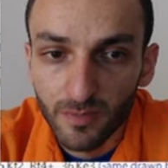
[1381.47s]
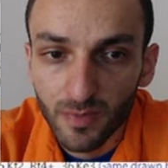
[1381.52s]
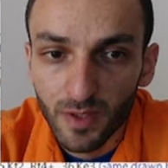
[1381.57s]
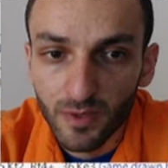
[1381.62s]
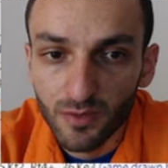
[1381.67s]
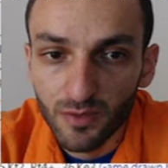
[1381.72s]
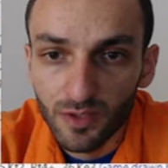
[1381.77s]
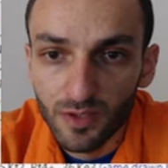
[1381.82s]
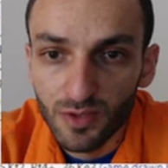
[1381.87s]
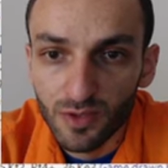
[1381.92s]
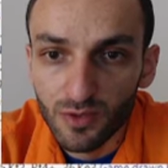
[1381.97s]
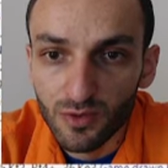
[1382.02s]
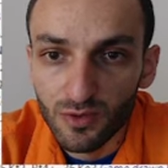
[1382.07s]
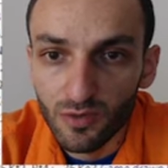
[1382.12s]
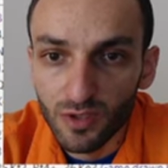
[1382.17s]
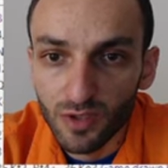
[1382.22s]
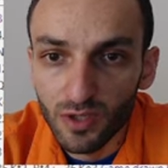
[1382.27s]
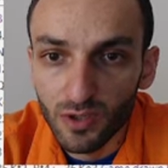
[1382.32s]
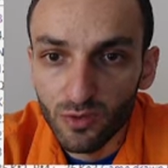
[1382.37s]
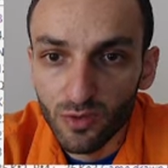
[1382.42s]
I think this is
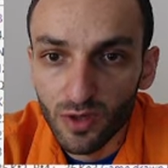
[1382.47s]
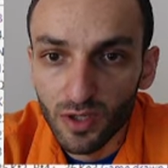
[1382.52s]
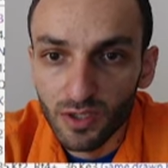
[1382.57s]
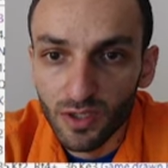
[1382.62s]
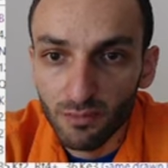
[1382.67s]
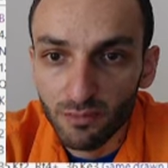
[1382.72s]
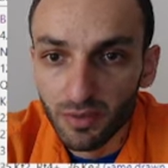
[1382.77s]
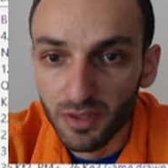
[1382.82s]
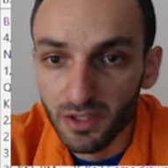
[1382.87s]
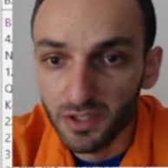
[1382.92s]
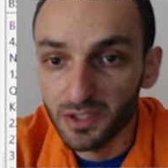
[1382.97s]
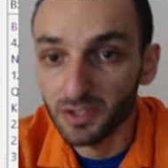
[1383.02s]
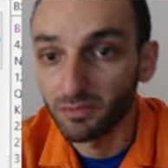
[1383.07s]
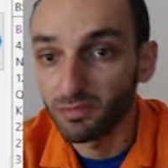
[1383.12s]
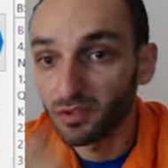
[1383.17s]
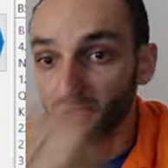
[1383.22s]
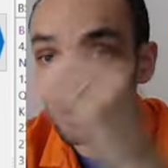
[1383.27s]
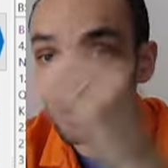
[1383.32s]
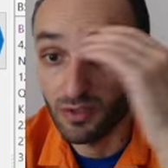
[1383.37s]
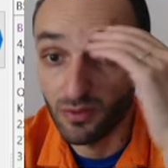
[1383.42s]
already quite unpleasant
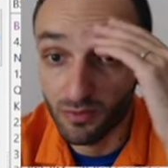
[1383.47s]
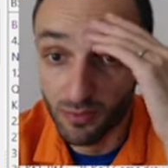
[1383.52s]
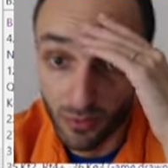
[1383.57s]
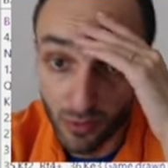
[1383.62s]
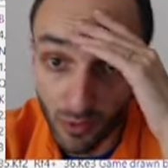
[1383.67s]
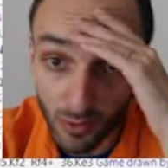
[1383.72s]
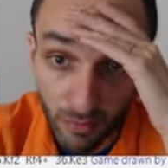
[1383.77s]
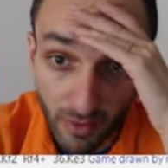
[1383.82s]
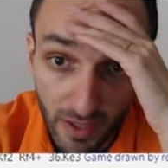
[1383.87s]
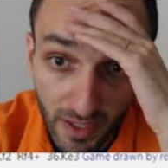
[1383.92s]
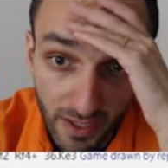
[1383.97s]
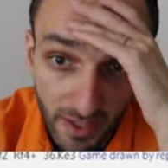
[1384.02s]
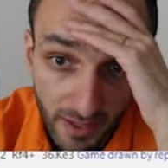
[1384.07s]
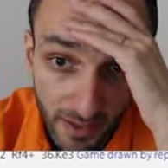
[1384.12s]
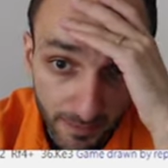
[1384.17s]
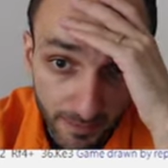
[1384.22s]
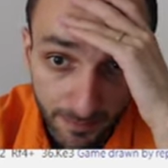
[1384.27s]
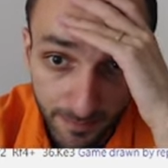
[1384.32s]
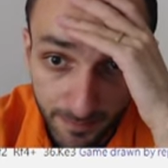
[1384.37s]
position for black